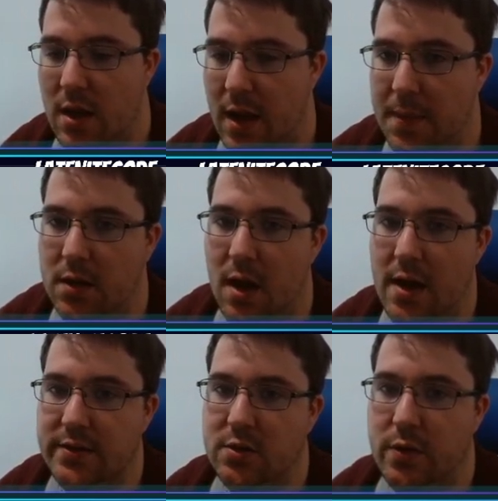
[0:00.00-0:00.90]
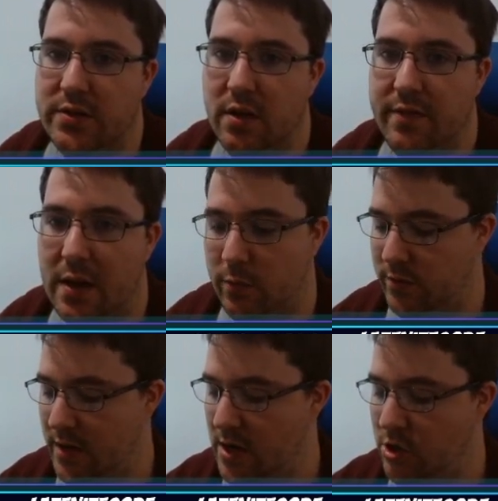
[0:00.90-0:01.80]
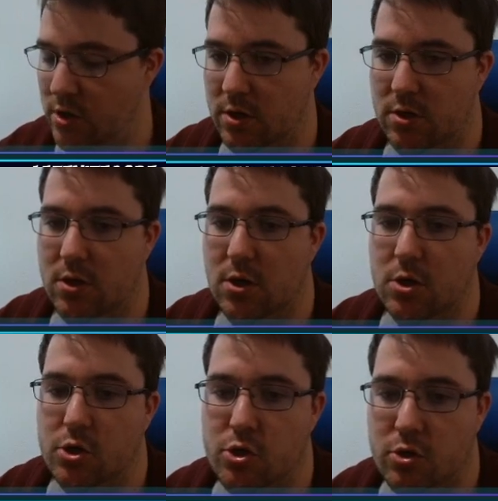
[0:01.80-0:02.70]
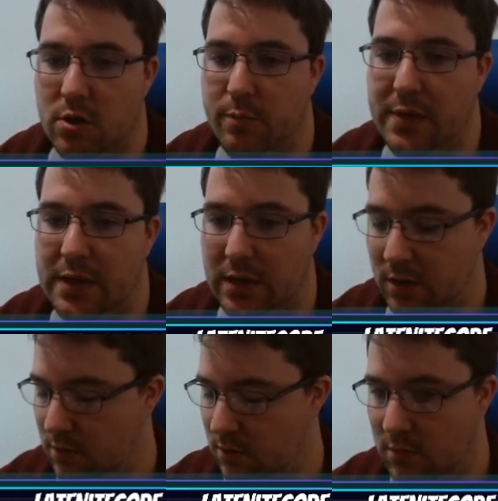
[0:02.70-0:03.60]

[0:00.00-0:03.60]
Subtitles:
And the consequence of that rotation should be,